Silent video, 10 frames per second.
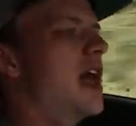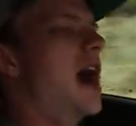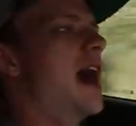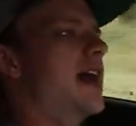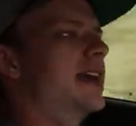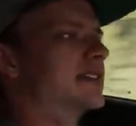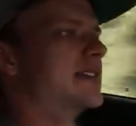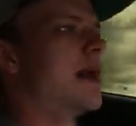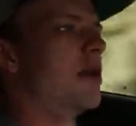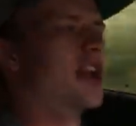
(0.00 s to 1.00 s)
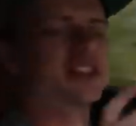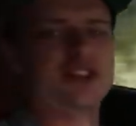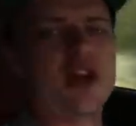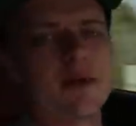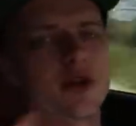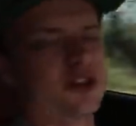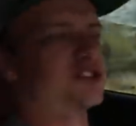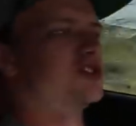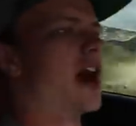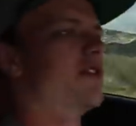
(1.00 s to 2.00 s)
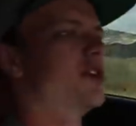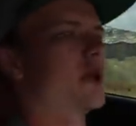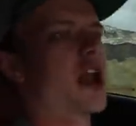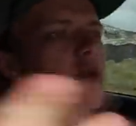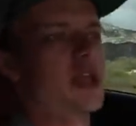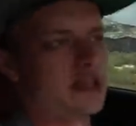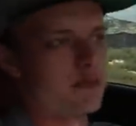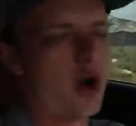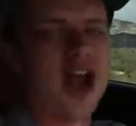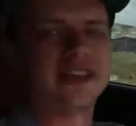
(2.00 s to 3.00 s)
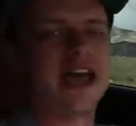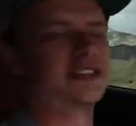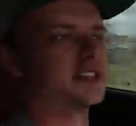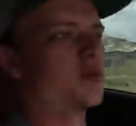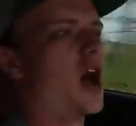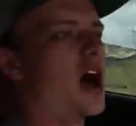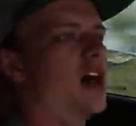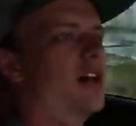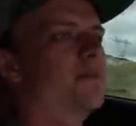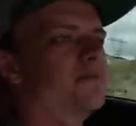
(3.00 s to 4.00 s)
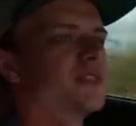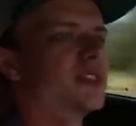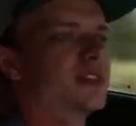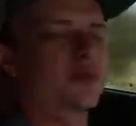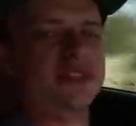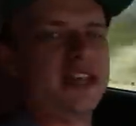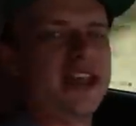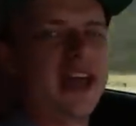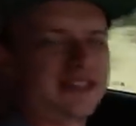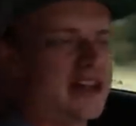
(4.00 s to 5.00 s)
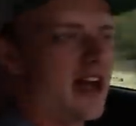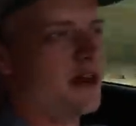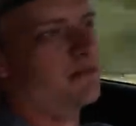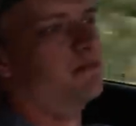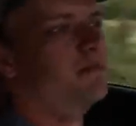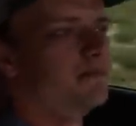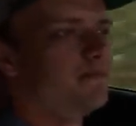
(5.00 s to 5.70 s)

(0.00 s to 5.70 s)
Uh, hit us up on Instagram at Road and Travel. We got a weekly podcast as well. See you next time.